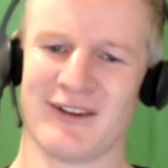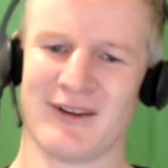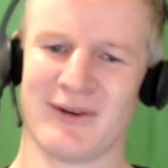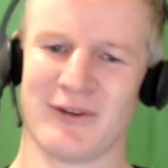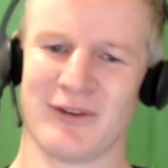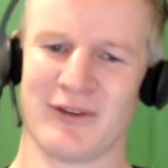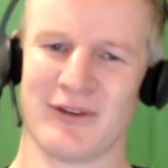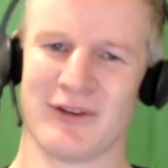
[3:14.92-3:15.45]
it
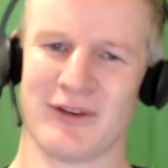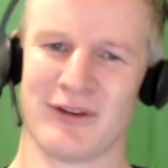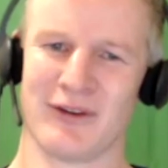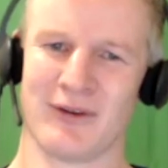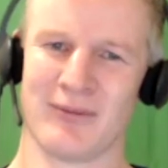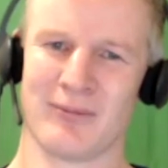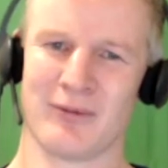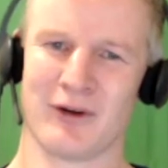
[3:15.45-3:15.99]
was in
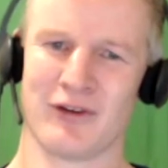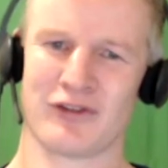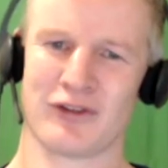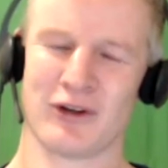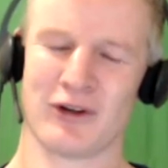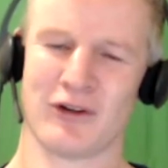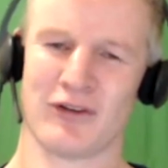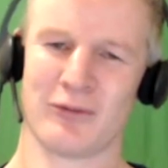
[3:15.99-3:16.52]
the British
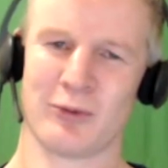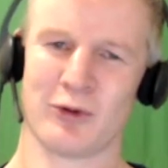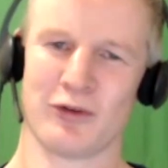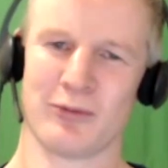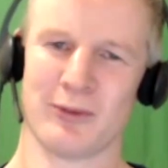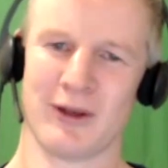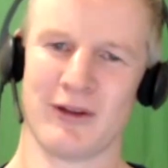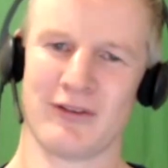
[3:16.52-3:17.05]
Journal of
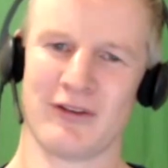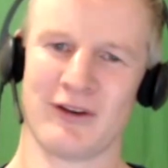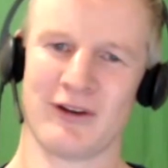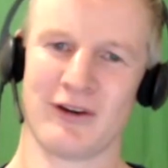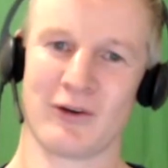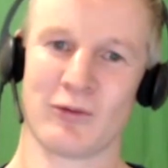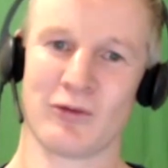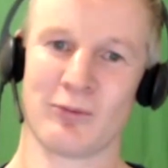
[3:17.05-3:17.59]
Sports Medicine,
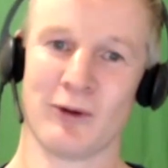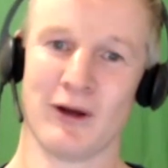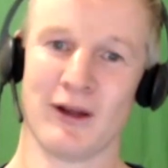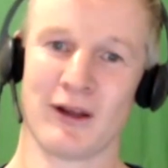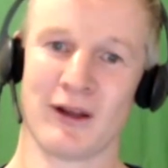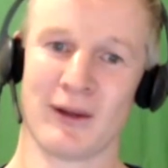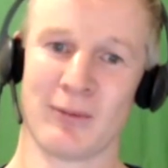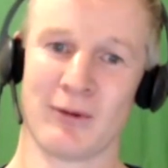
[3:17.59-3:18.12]
and it was by
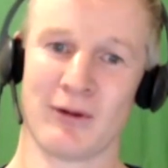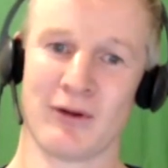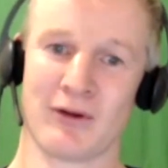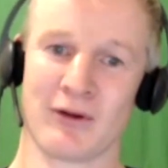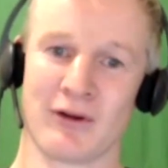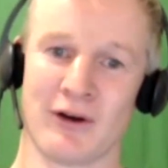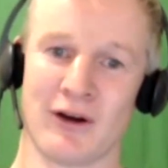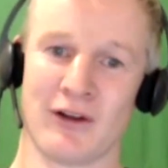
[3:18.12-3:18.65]
a couple
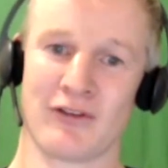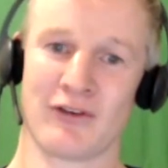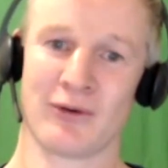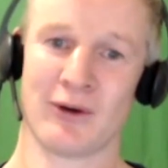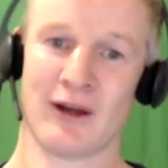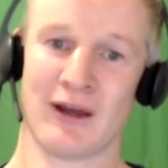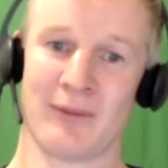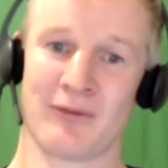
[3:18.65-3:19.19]
of guys who
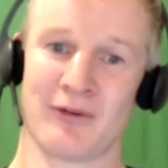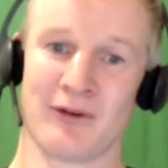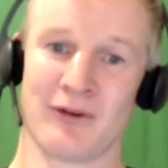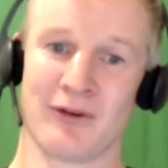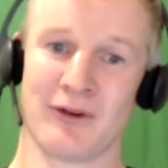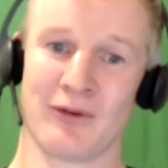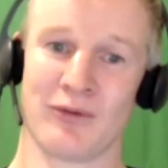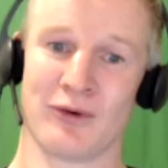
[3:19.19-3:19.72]
are
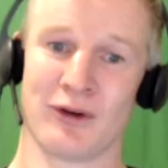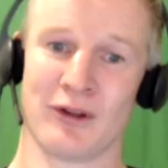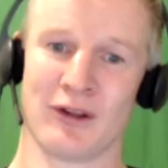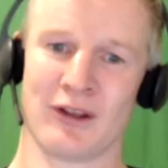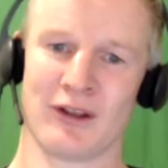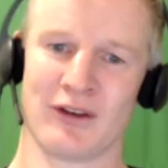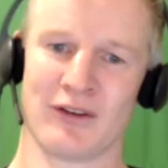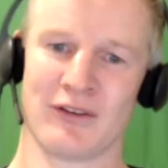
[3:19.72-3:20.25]
absolutely
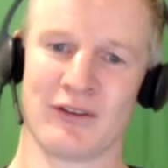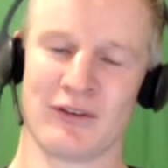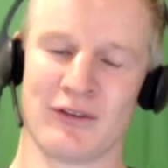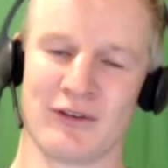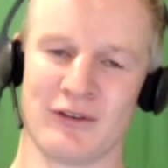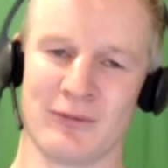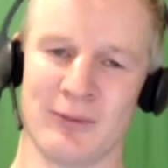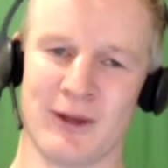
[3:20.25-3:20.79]
really in
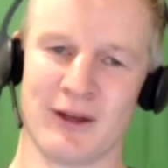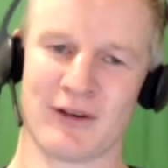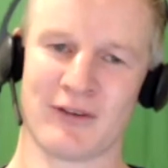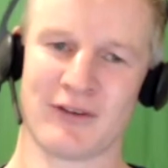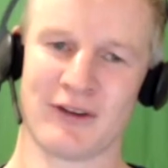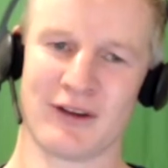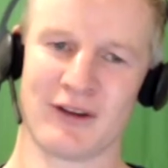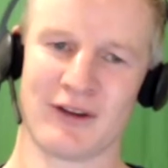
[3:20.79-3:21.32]
respect.
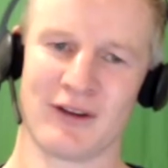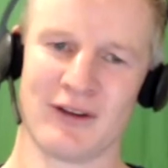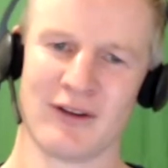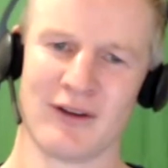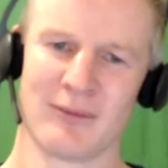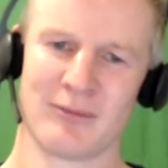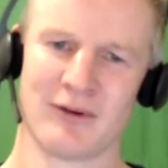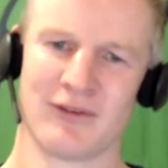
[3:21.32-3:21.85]
So,
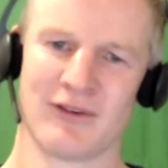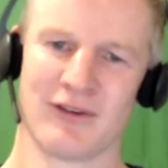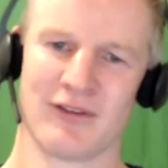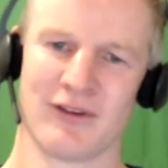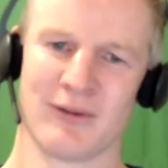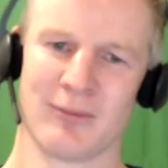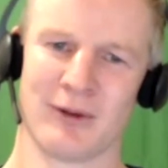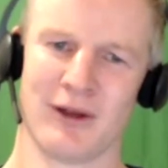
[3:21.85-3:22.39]

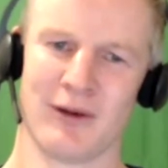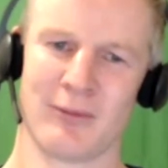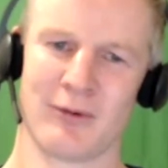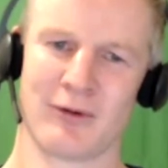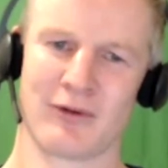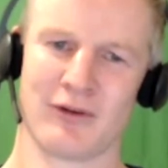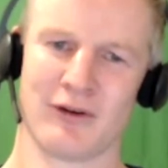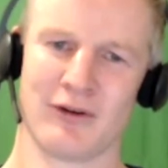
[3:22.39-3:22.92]
Professor Peter
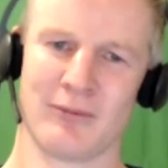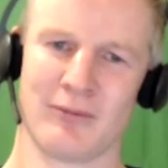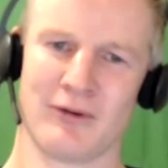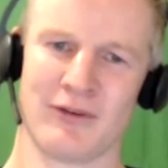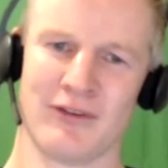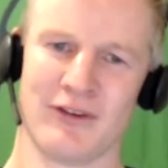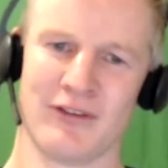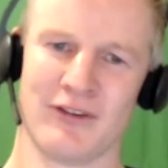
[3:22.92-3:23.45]
Bruckner and
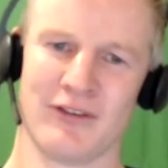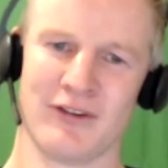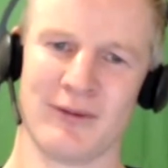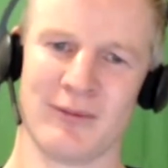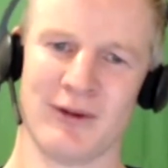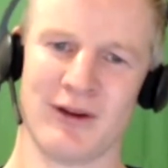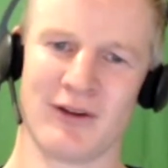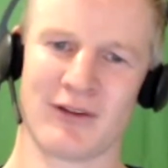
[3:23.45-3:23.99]
Professor Tim
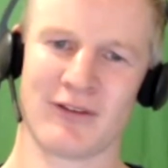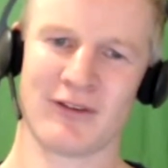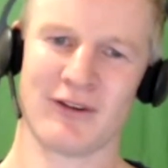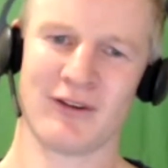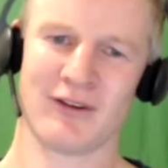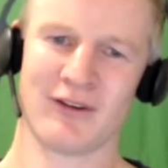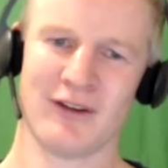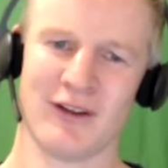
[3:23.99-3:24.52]
Noakes,
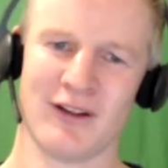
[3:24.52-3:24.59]
and